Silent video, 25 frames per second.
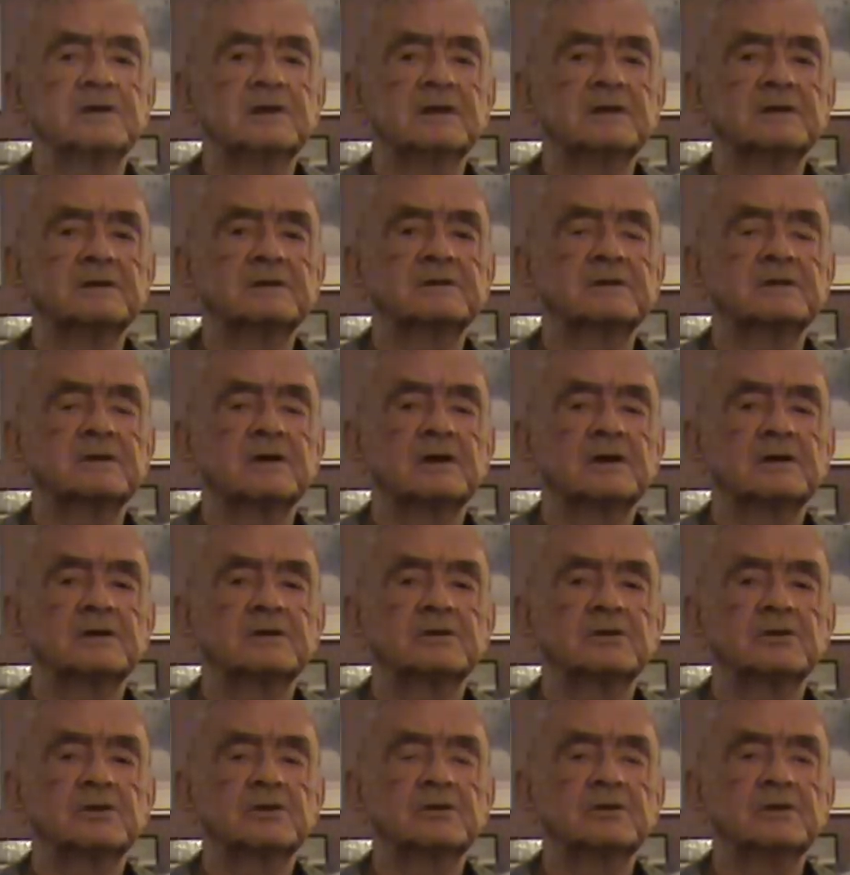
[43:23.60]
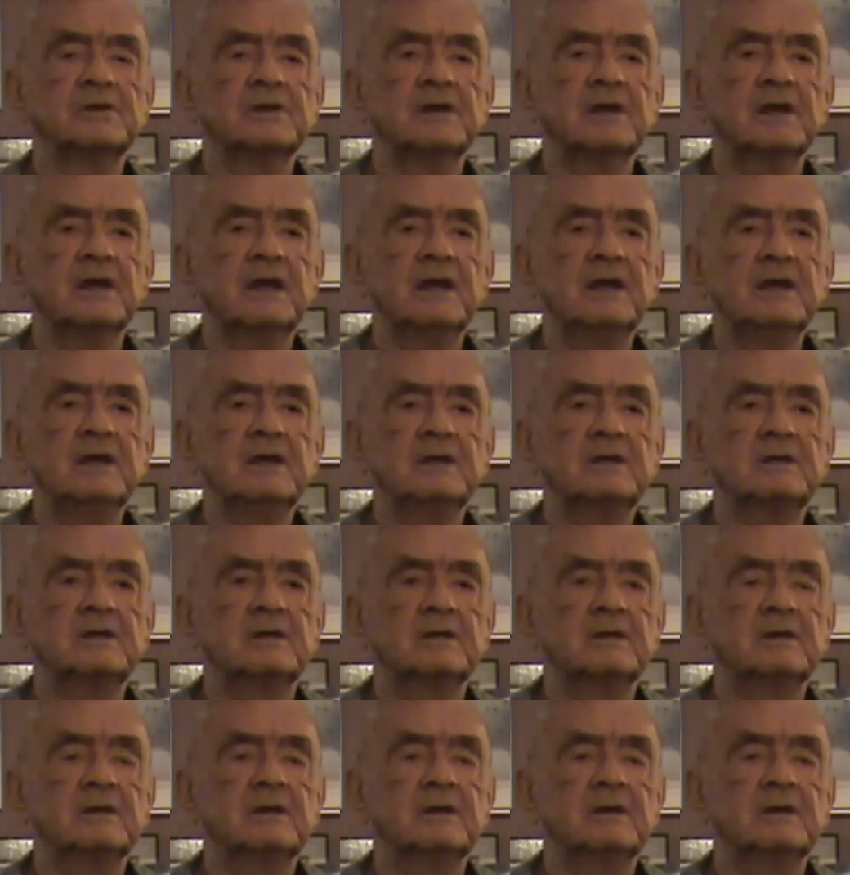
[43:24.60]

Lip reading: his on June the 8th